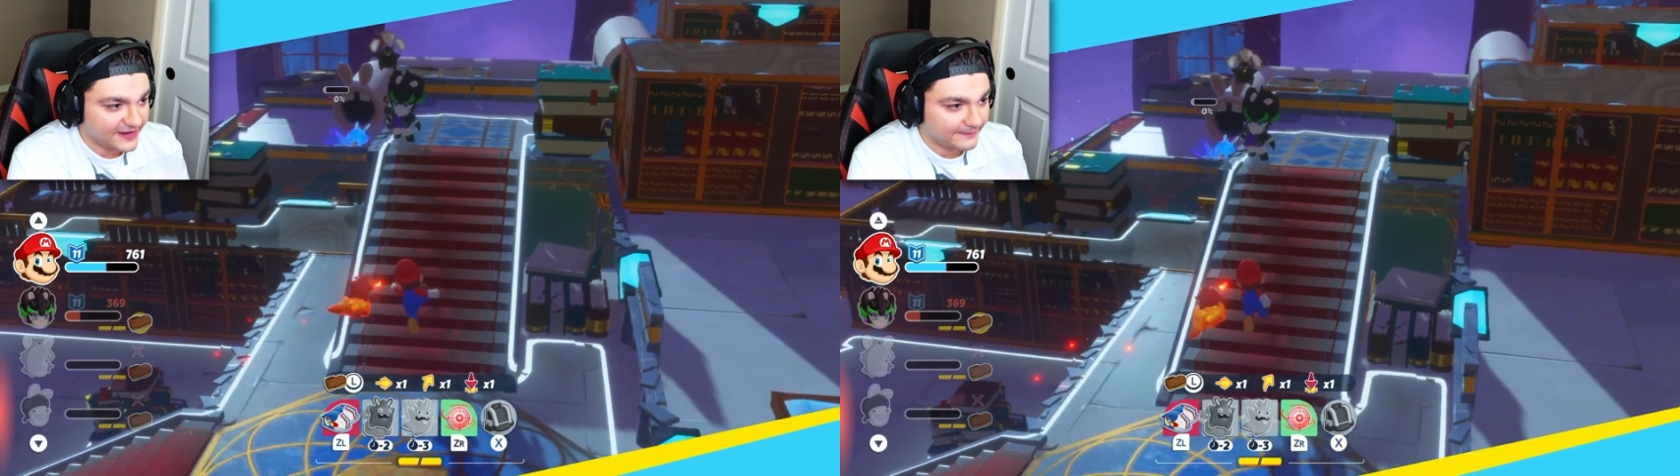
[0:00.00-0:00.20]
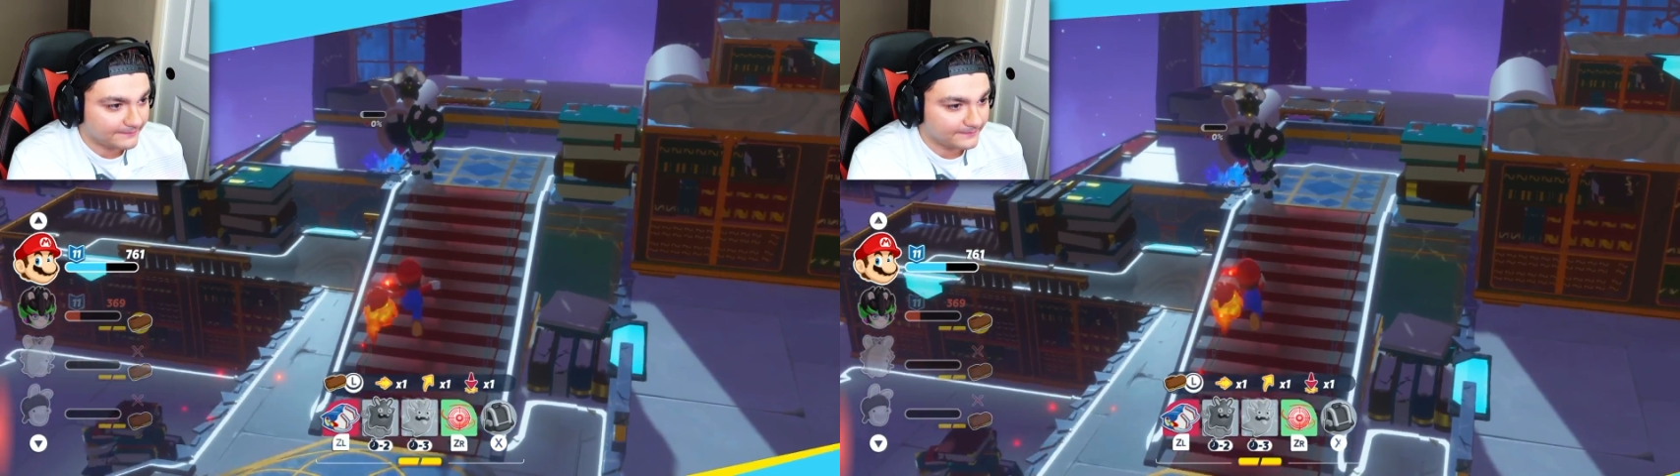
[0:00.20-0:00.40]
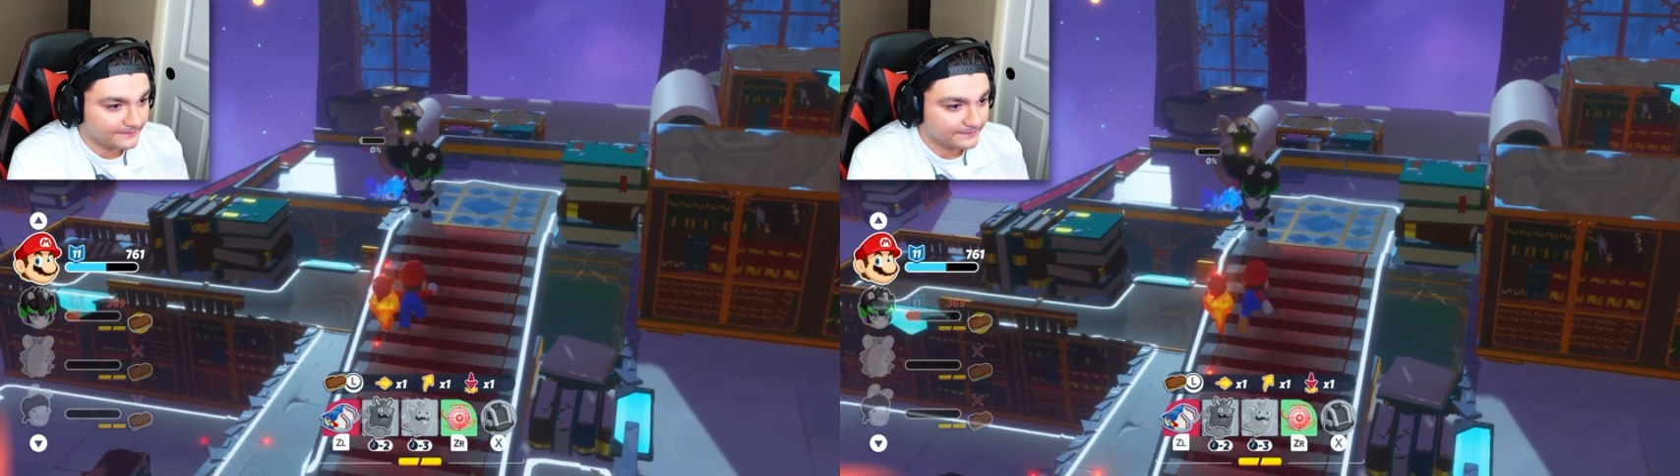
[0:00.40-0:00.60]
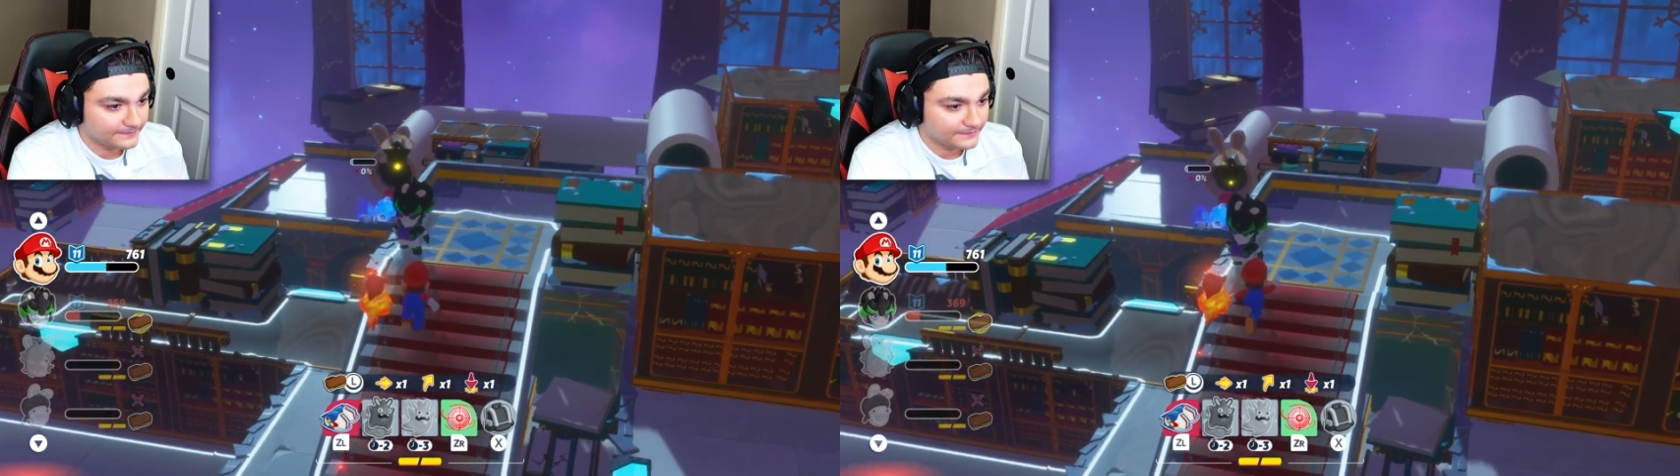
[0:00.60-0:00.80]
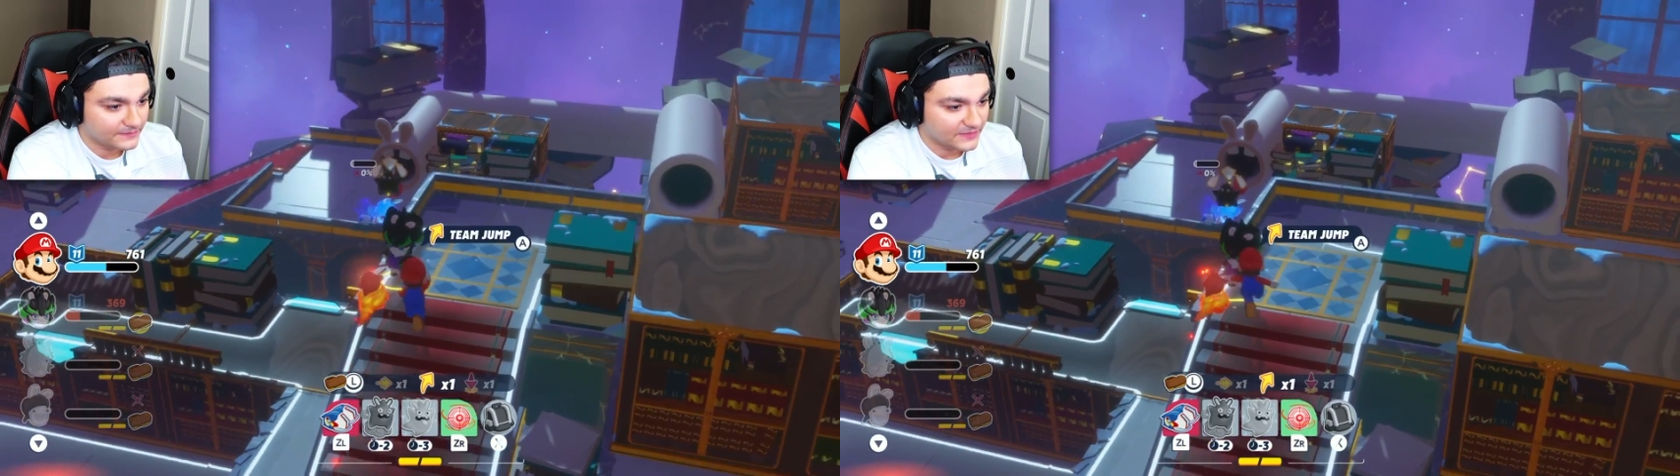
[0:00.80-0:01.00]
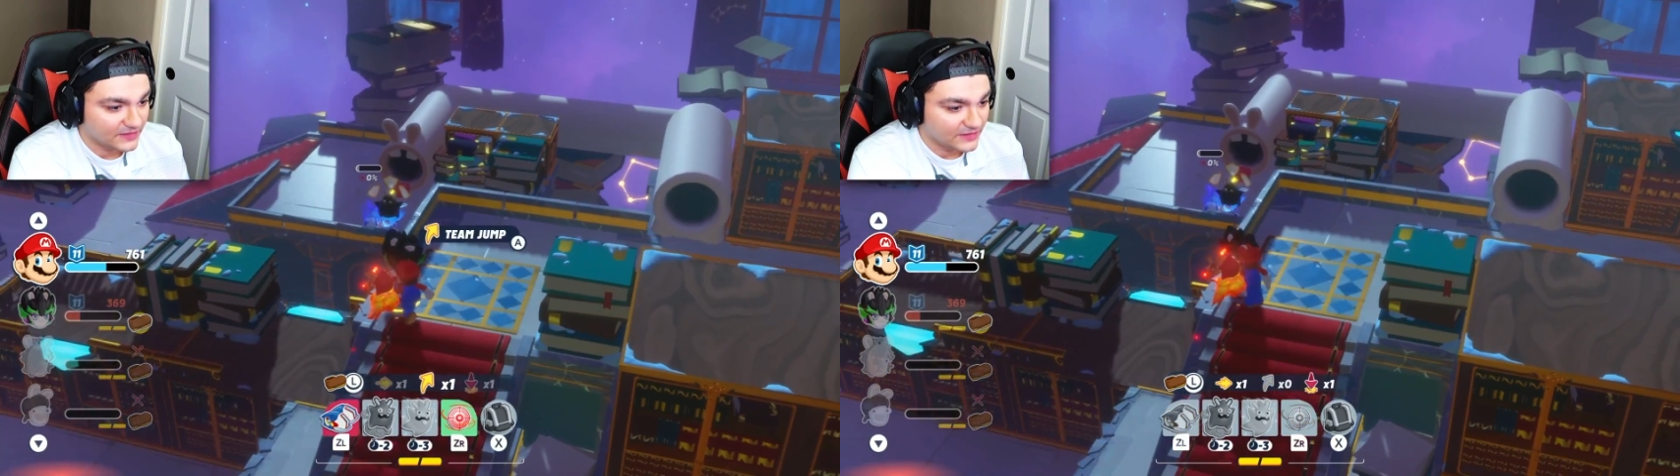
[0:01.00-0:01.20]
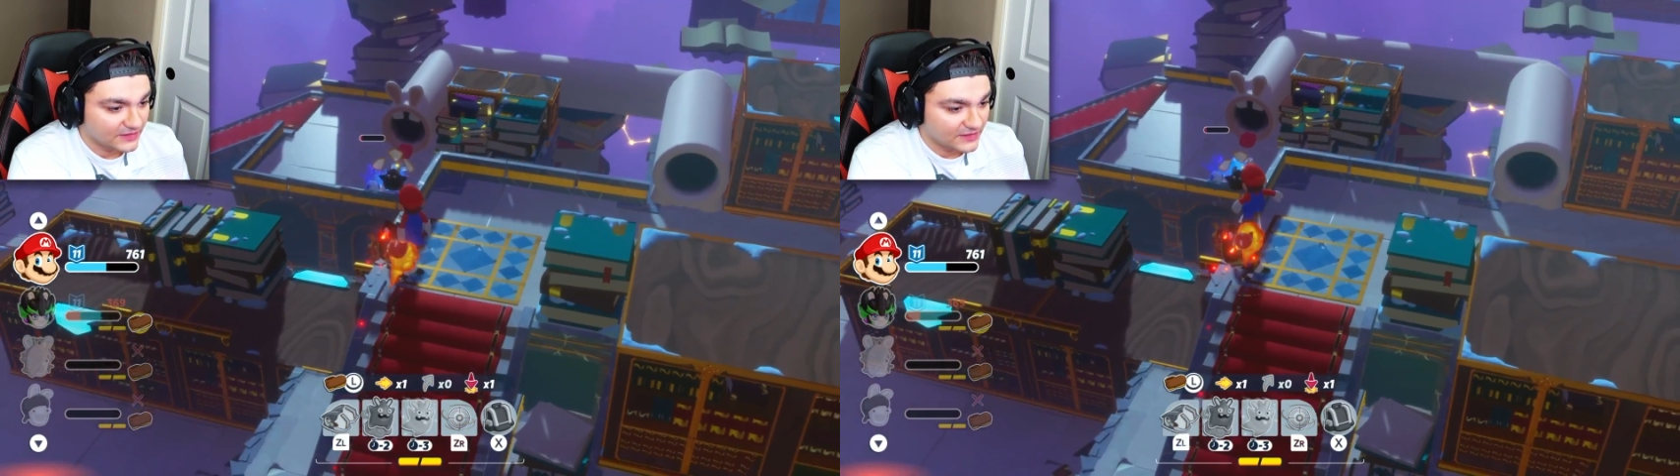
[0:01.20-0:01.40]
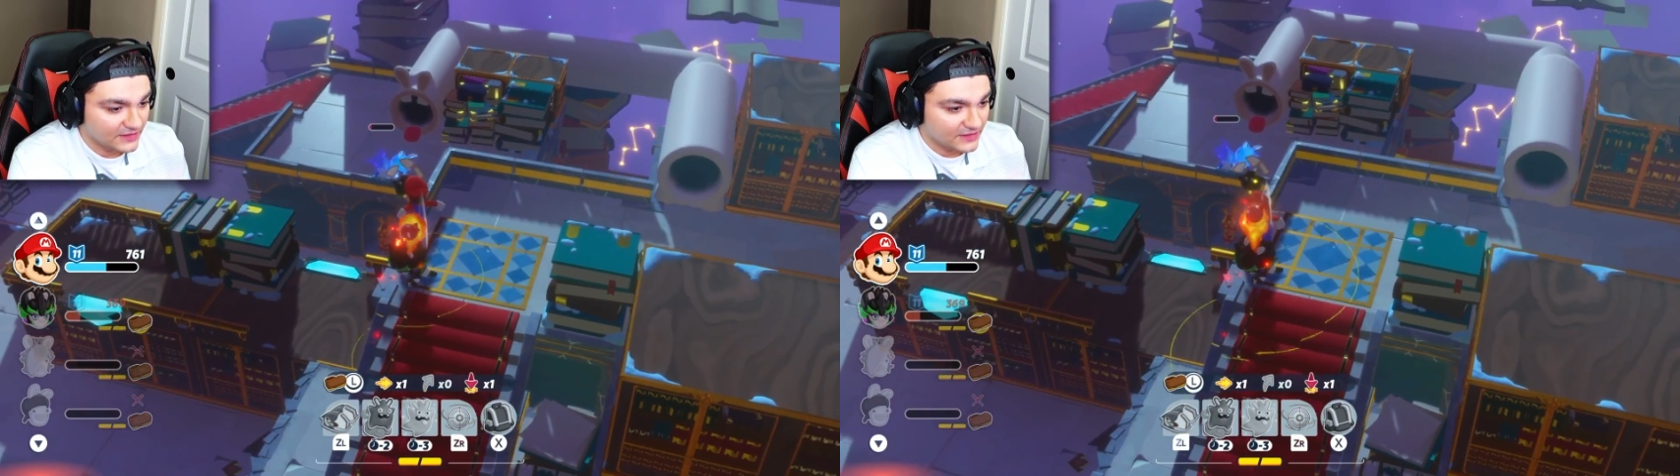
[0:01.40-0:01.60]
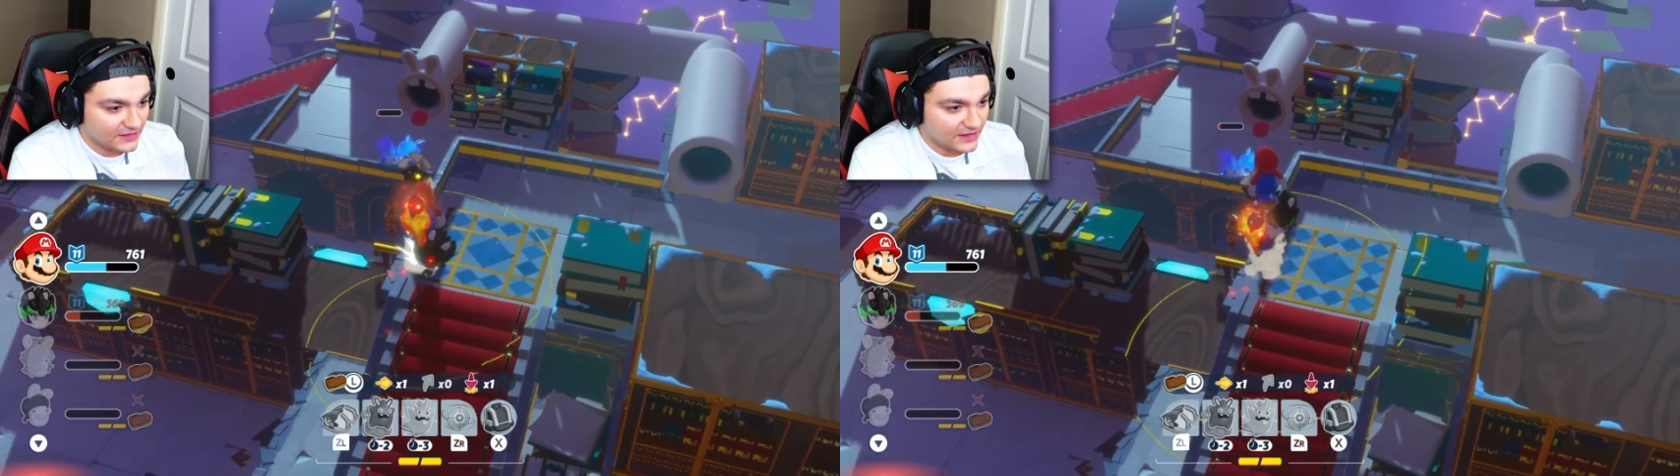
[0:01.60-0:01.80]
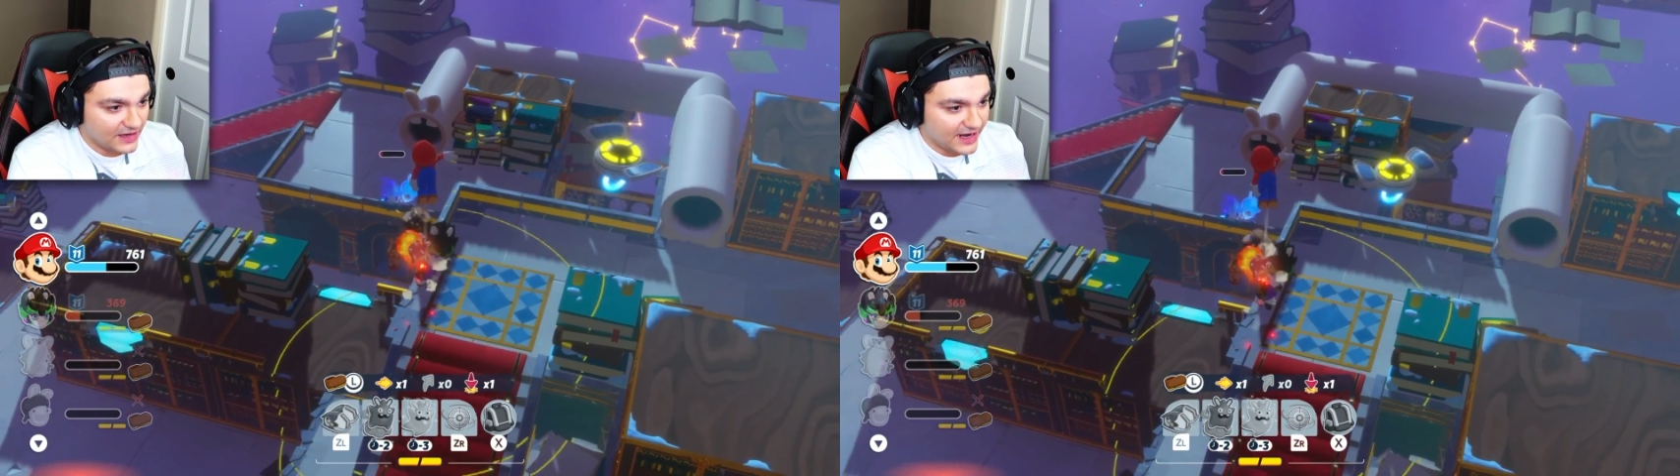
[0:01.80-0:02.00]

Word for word: time. All